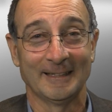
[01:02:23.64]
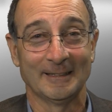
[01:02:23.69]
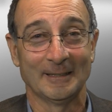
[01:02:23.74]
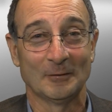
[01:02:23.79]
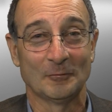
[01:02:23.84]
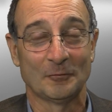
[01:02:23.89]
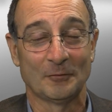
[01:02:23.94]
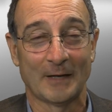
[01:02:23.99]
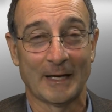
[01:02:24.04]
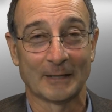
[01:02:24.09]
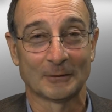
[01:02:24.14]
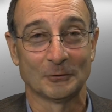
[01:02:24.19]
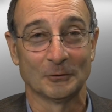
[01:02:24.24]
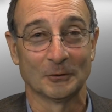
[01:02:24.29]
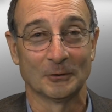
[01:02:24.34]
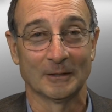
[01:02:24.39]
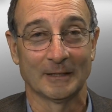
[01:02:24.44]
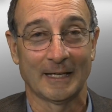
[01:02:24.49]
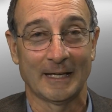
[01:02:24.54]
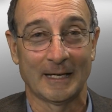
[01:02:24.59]
in fact, you're
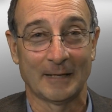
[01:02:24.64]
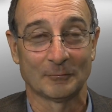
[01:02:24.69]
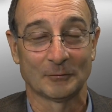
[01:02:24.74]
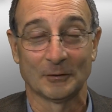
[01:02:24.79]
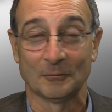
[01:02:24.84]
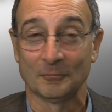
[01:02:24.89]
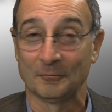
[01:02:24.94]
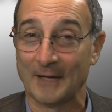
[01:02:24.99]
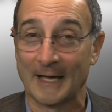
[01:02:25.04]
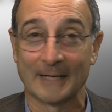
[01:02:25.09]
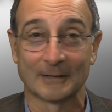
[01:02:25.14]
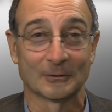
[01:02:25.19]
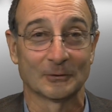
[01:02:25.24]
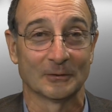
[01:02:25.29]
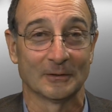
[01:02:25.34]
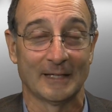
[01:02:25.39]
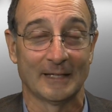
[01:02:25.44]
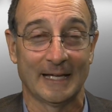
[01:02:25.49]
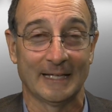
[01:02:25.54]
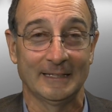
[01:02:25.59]
going to have to factor
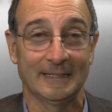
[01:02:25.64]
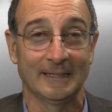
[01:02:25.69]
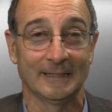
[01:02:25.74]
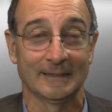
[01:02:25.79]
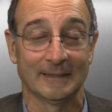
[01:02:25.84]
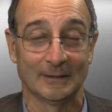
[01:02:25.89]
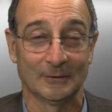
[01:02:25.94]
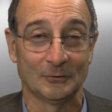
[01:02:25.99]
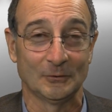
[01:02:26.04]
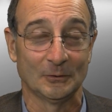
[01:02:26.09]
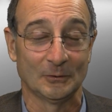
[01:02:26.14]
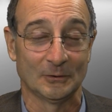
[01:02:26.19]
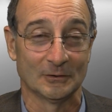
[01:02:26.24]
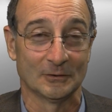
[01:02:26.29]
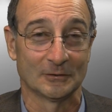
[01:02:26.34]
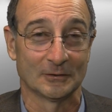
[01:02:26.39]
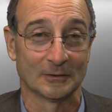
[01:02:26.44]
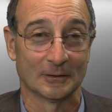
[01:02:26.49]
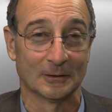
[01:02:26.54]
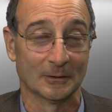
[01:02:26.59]
that in as you
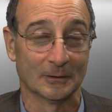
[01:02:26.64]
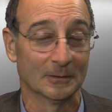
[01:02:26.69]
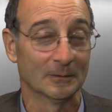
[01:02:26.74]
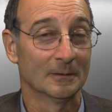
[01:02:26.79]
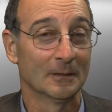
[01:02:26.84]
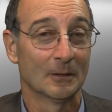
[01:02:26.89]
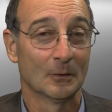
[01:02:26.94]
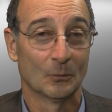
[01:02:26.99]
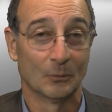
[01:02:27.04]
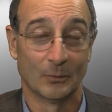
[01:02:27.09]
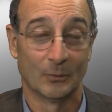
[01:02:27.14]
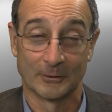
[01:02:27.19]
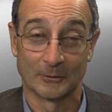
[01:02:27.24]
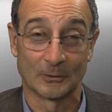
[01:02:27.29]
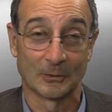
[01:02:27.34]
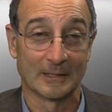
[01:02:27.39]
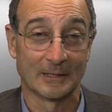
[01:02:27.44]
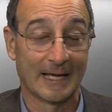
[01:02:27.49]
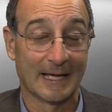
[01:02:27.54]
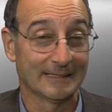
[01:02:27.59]
consider whether or
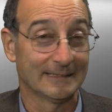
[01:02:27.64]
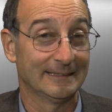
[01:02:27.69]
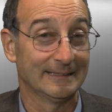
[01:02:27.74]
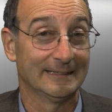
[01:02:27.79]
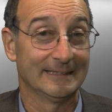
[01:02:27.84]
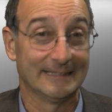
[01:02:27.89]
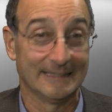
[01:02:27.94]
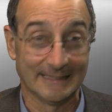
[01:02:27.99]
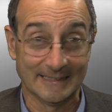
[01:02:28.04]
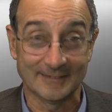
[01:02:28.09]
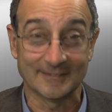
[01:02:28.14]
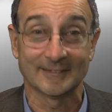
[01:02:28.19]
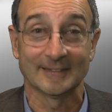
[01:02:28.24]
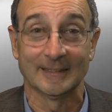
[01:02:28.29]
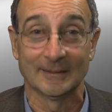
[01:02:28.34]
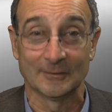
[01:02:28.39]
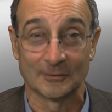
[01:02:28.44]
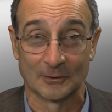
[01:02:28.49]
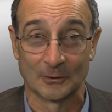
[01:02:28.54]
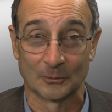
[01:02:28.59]
not this
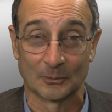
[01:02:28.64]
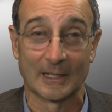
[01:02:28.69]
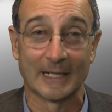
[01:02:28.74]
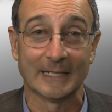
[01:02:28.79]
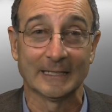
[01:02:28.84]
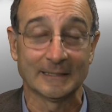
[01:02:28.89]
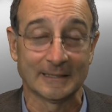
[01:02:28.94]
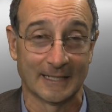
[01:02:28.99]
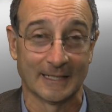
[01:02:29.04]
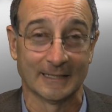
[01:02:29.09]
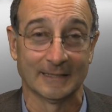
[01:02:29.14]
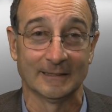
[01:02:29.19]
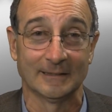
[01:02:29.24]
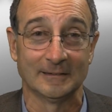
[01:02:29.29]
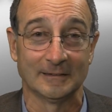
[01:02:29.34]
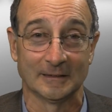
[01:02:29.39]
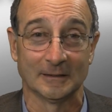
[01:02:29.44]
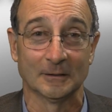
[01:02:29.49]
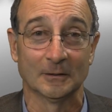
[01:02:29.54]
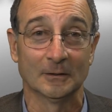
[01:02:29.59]
is the right kind of
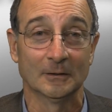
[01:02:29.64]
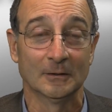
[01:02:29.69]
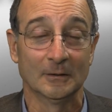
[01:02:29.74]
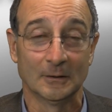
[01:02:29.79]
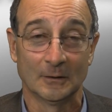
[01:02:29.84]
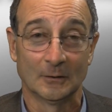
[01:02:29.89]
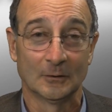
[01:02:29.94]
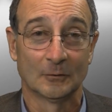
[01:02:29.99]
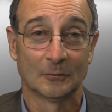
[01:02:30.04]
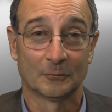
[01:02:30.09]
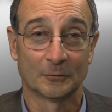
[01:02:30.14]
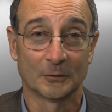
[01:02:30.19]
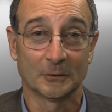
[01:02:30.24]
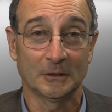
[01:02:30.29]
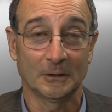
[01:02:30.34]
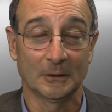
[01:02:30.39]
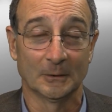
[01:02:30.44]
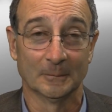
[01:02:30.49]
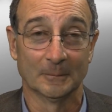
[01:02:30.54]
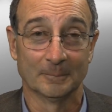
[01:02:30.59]
deal for
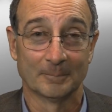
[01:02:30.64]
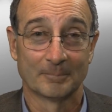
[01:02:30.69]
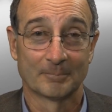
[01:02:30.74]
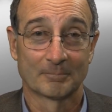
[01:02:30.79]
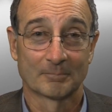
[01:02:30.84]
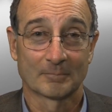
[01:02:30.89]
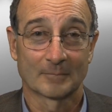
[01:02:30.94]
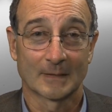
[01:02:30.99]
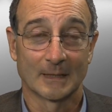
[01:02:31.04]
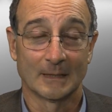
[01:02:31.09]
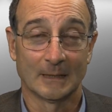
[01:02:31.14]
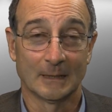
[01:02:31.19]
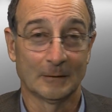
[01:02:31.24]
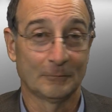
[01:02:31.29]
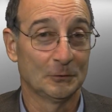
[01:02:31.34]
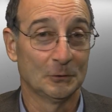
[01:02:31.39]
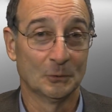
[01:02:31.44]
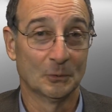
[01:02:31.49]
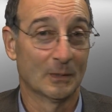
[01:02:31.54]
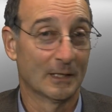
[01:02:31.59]
you. If
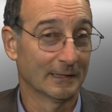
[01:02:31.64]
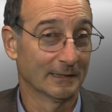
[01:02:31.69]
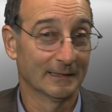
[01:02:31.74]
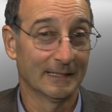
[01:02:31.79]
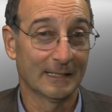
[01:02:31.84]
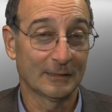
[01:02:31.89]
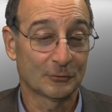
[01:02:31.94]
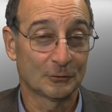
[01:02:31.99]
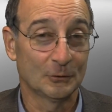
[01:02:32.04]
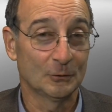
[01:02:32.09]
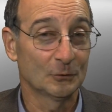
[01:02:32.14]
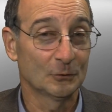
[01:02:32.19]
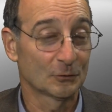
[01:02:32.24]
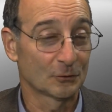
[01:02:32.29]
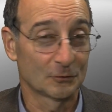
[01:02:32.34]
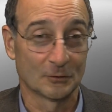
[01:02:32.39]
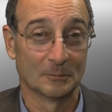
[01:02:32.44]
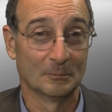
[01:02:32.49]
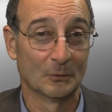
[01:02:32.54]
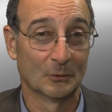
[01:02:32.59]
you want less users
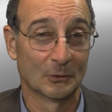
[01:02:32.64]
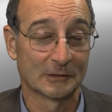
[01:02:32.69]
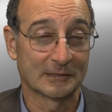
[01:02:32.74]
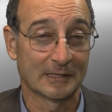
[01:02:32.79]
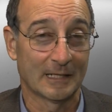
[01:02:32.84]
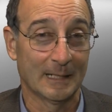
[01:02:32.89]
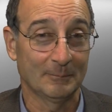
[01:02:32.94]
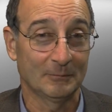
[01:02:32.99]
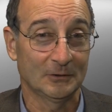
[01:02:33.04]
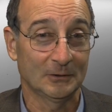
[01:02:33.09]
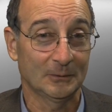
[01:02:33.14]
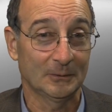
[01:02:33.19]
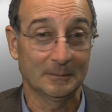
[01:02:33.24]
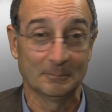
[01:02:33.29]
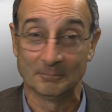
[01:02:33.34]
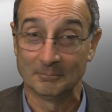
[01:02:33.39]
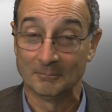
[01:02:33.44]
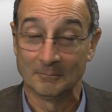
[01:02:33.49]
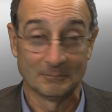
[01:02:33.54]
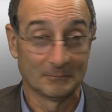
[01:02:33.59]
and more time to it,
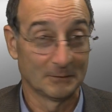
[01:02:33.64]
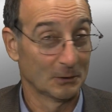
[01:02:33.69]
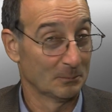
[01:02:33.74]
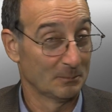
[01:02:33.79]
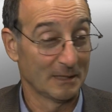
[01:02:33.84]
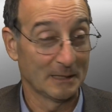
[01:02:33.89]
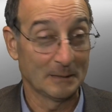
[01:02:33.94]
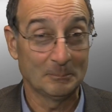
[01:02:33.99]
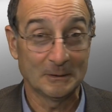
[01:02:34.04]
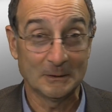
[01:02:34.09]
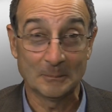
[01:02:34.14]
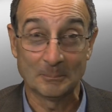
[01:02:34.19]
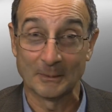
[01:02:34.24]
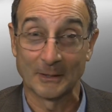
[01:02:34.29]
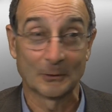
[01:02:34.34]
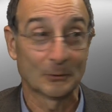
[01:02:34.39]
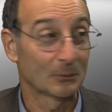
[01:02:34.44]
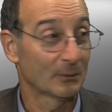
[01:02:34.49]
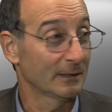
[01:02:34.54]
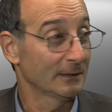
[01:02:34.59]
there may be a
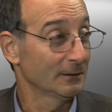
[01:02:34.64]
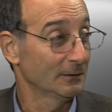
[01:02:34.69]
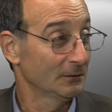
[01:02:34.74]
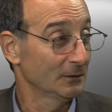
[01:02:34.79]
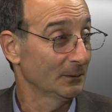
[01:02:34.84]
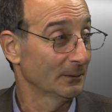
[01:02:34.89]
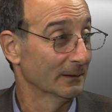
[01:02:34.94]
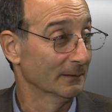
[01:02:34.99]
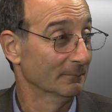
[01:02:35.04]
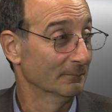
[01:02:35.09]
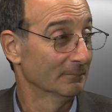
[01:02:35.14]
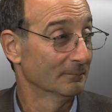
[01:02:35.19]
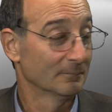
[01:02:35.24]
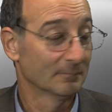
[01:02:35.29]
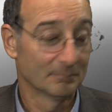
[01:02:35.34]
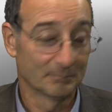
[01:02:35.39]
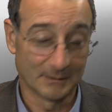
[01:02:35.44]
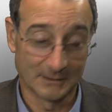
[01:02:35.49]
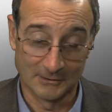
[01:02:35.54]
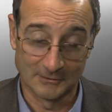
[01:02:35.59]
better way to do it,
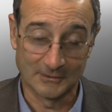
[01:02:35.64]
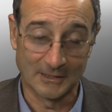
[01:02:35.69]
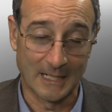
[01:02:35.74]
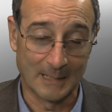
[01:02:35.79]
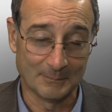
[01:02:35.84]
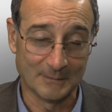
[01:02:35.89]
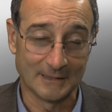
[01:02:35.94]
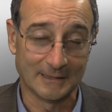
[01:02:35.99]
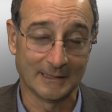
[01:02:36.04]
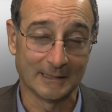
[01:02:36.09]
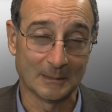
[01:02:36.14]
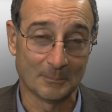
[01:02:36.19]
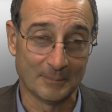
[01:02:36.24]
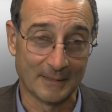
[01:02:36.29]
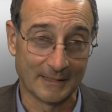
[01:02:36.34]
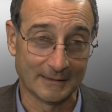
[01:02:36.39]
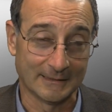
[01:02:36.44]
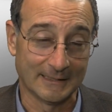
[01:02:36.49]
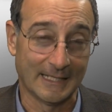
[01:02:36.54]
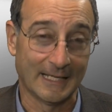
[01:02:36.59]
but the time to think
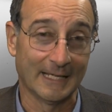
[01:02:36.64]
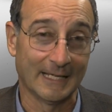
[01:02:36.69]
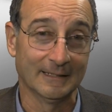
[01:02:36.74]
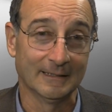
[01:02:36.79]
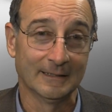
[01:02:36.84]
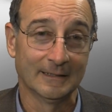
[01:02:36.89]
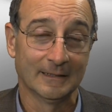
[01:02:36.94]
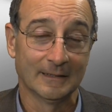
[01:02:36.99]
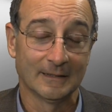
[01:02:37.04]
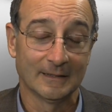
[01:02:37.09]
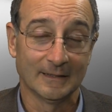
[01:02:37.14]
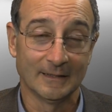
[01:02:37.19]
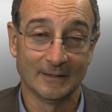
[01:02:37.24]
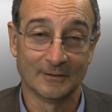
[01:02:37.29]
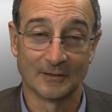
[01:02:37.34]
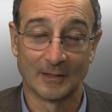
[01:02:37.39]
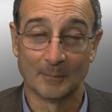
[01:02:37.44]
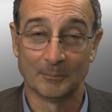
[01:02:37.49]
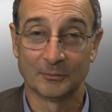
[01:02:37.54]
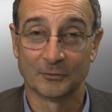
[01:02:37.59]
about that is
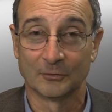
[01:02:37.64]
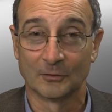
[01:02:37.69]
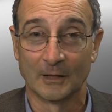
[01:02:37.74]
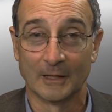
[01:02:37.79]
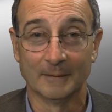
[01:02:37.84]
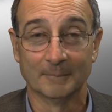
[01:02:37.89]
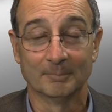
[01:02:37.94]
up front.